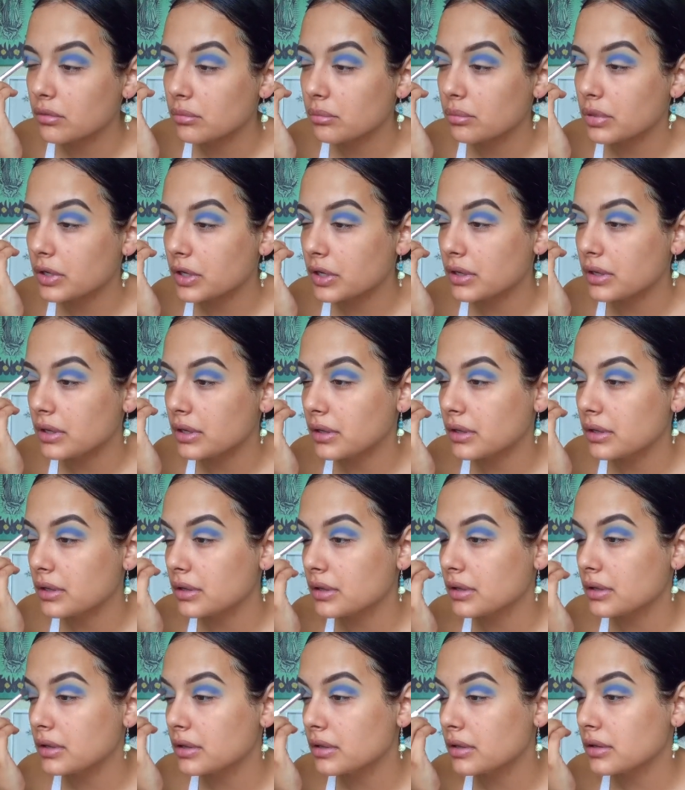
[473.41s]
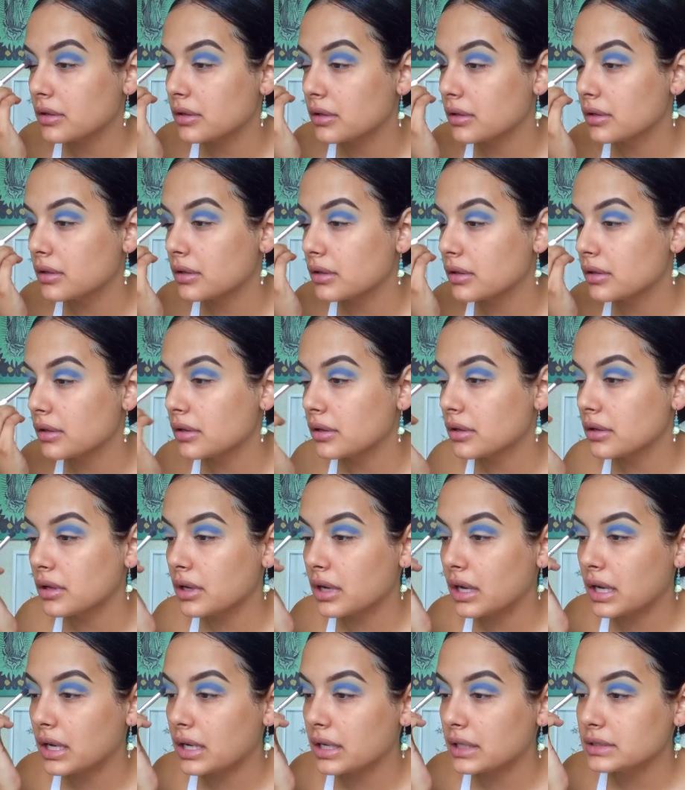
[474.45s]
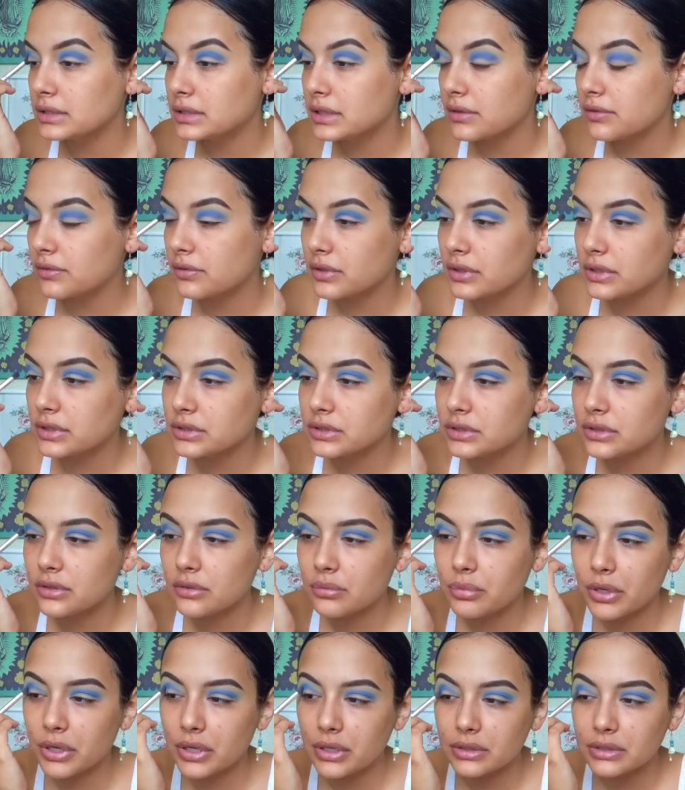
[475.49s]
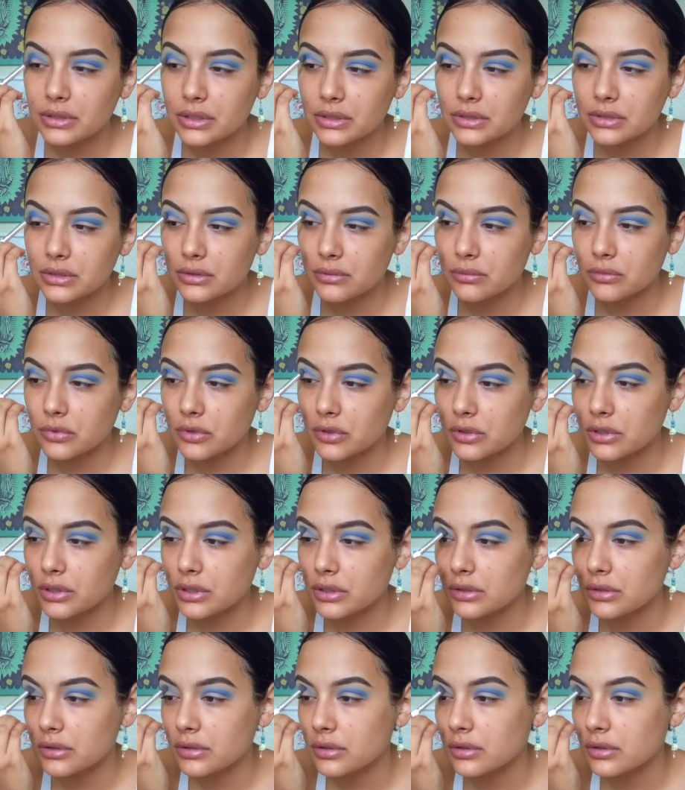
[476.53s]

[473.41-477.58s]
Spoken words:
but I definitely should have paid attention more